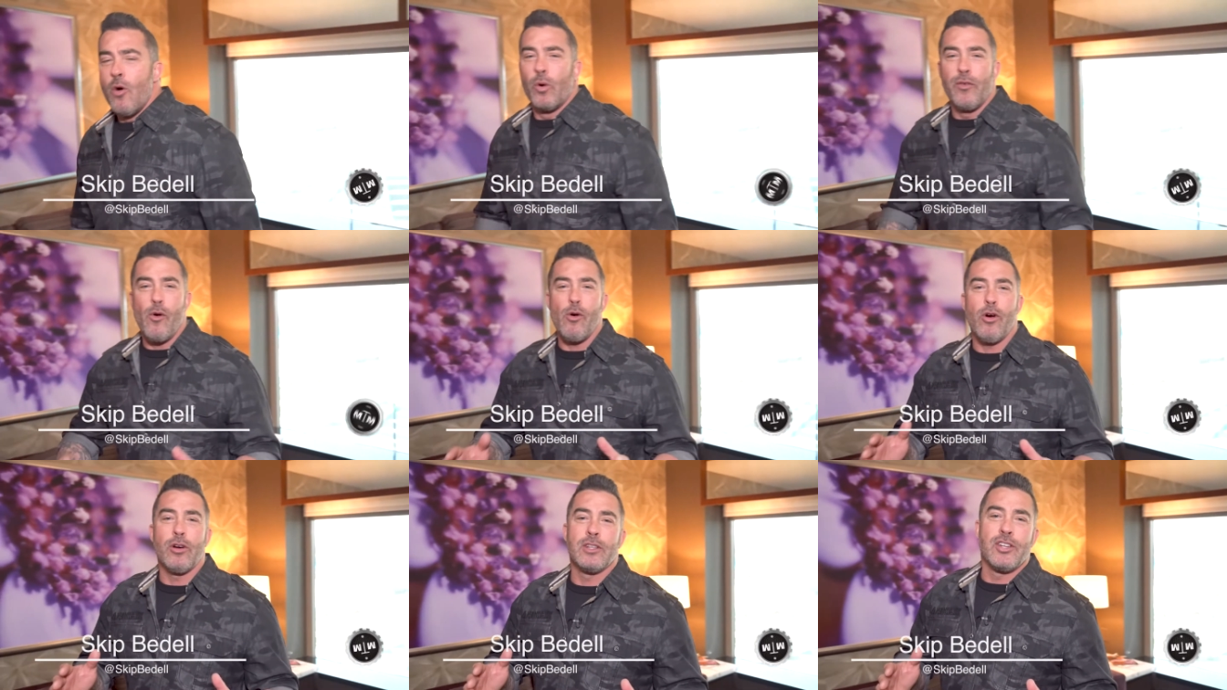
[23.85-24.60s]
We've
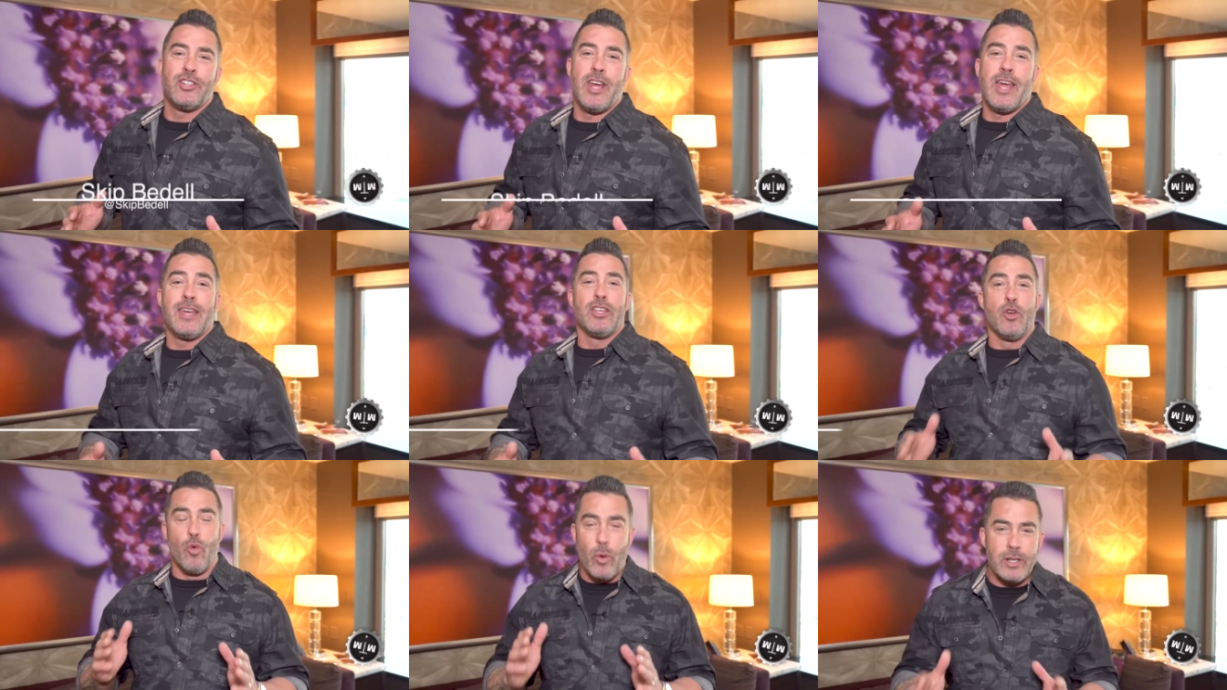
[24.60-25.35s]
all heard the saying,
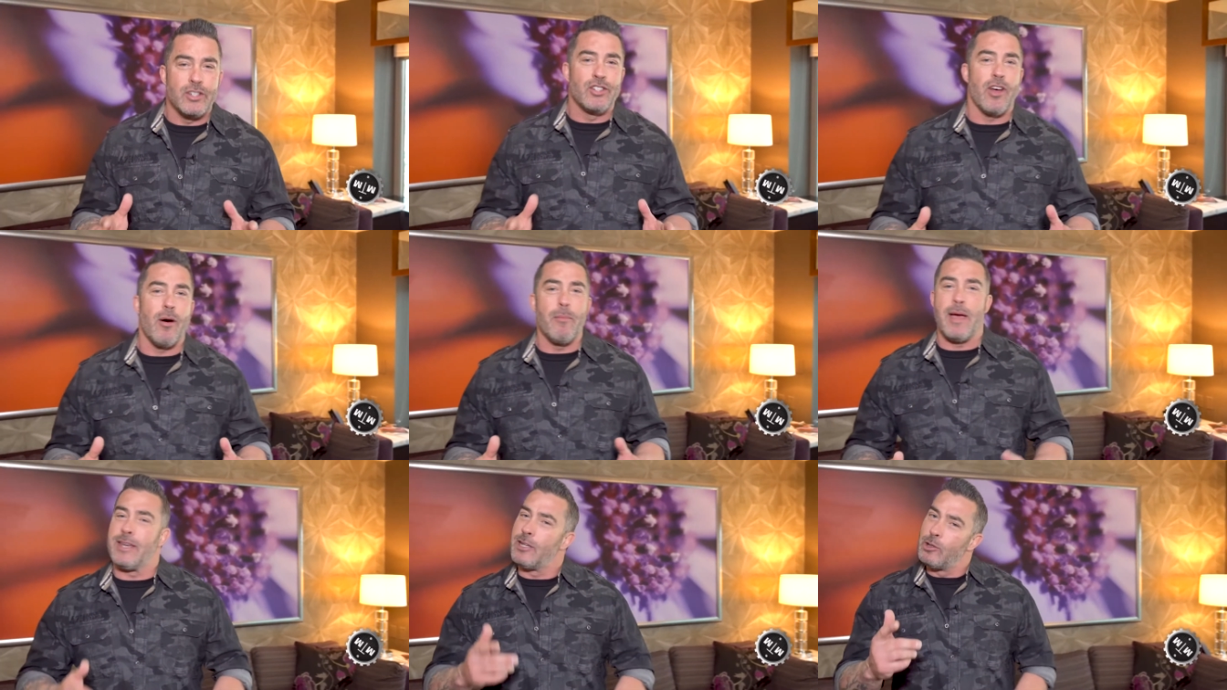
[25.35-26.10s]
you win some
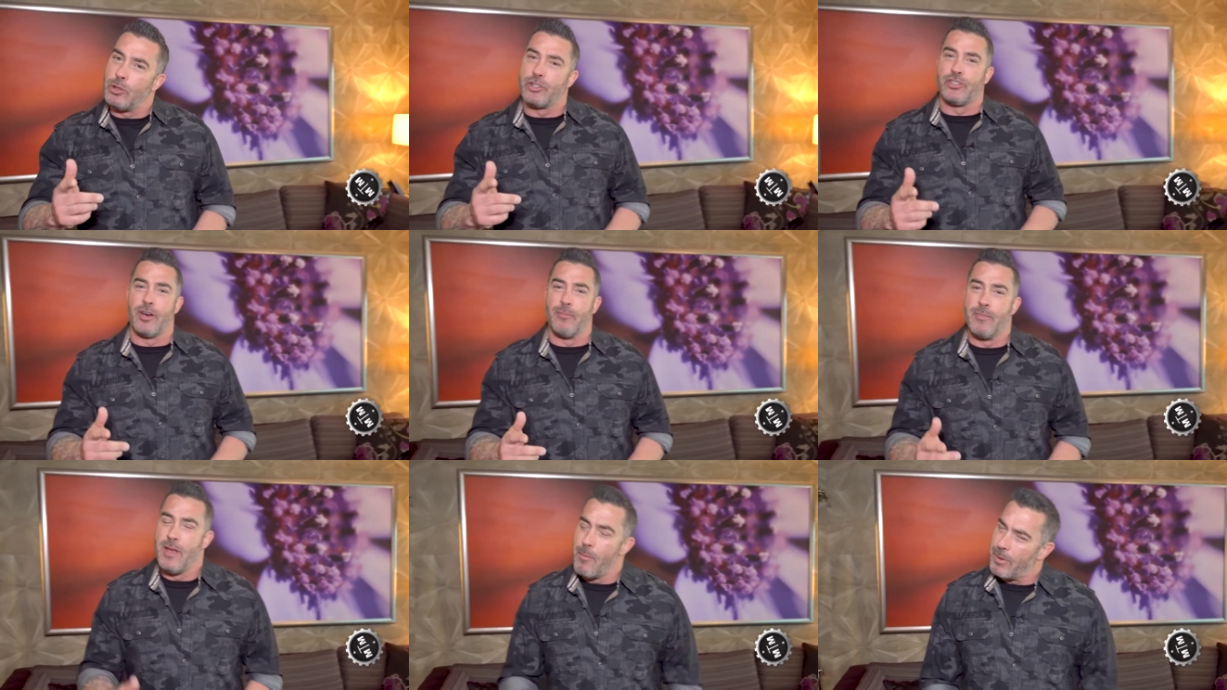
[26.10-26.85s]
and you lose some.
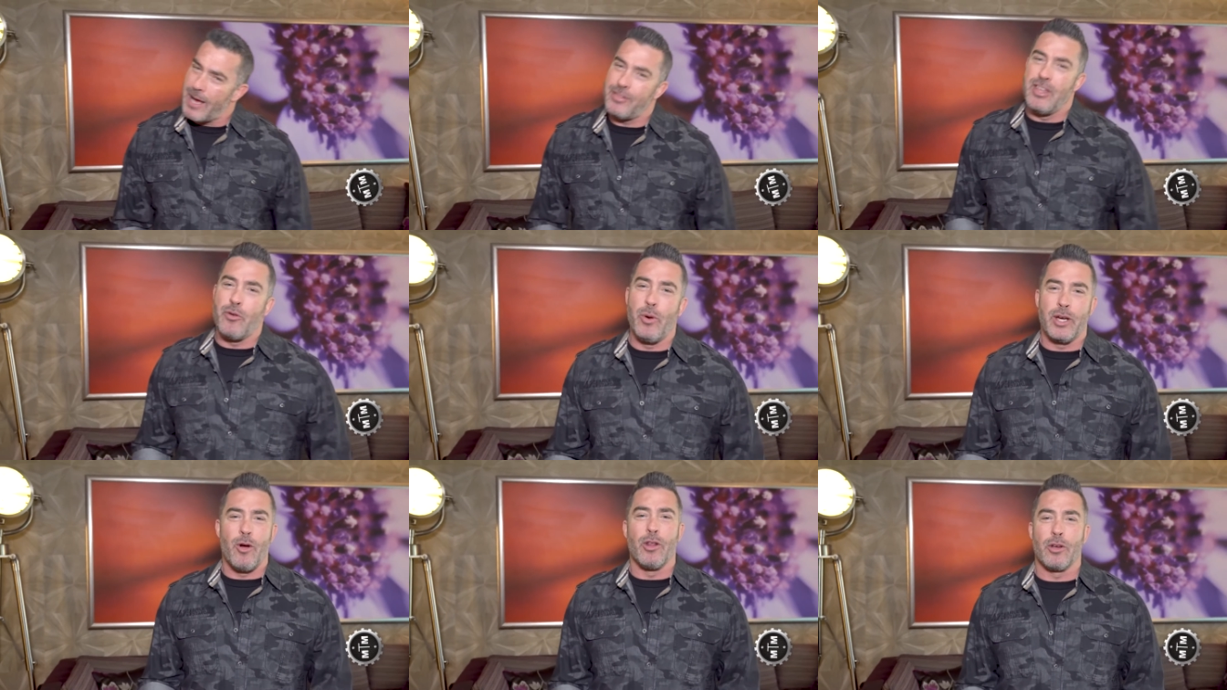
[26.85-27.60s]
But I think we
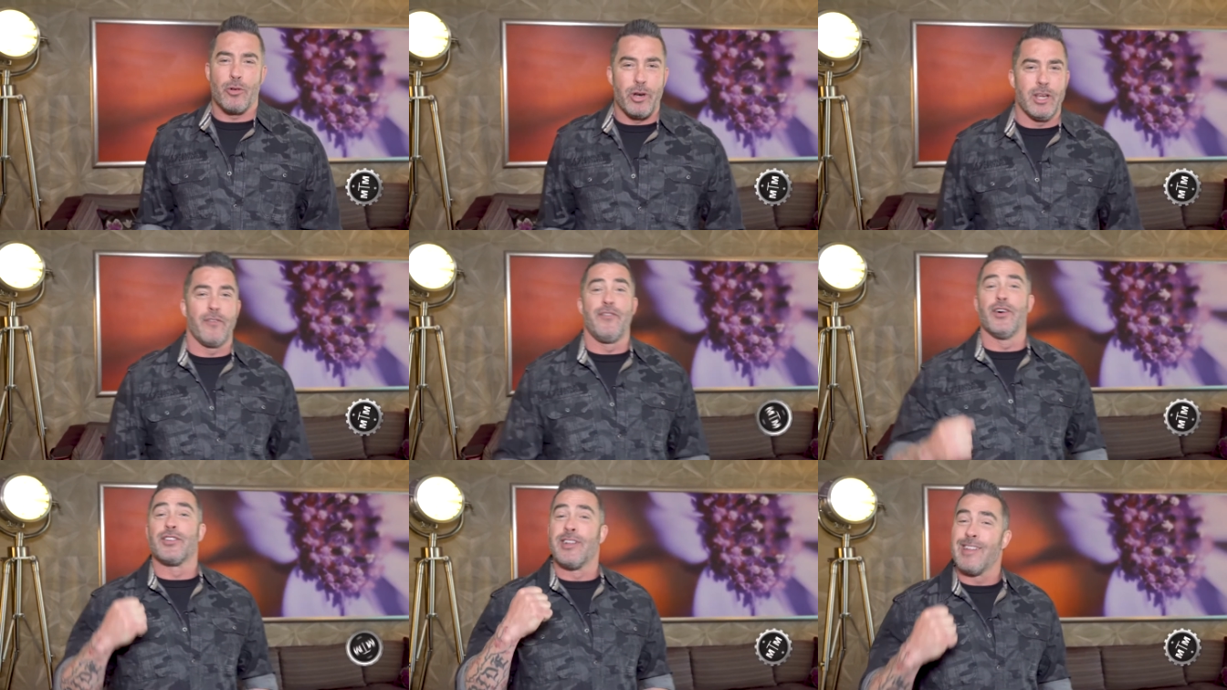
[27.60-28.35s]
can all agree it
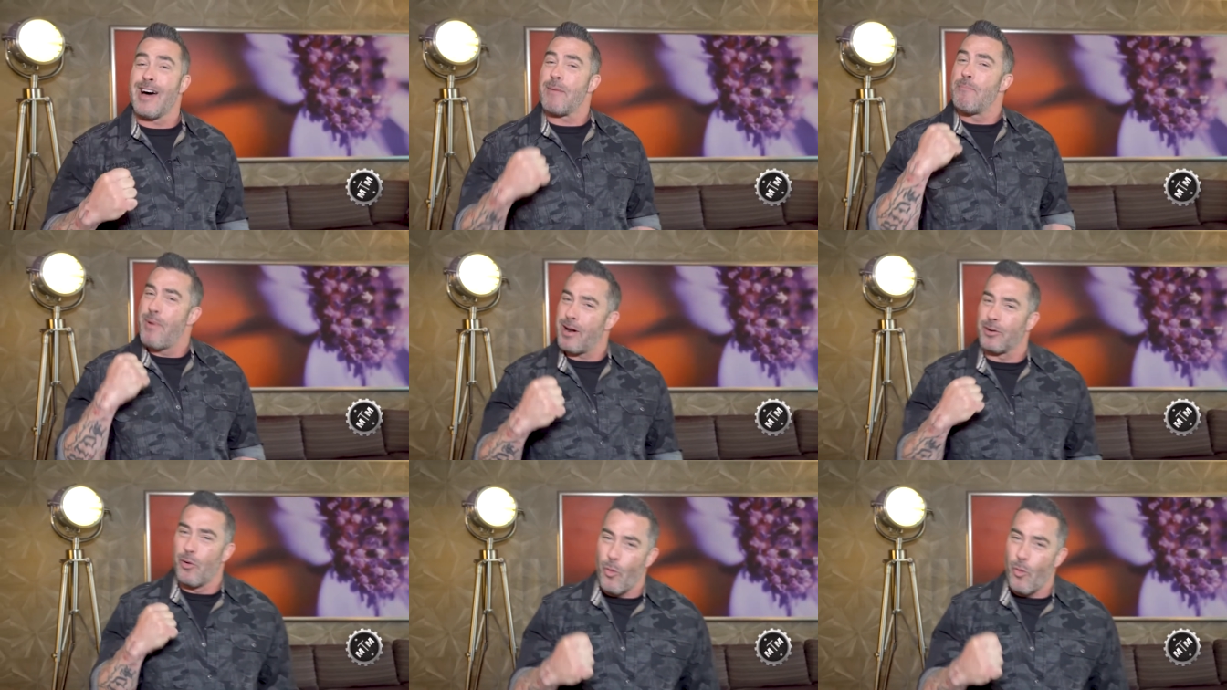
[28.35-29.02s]
feels a lot better to